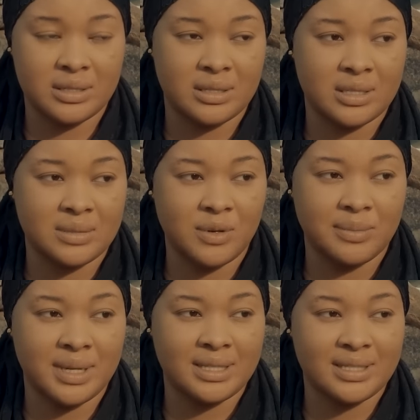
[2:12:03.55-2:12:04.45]
to this
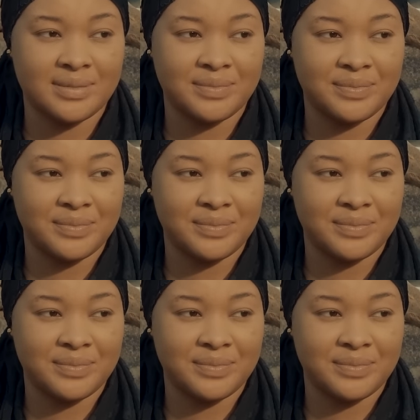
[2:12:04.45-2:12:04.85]
moment.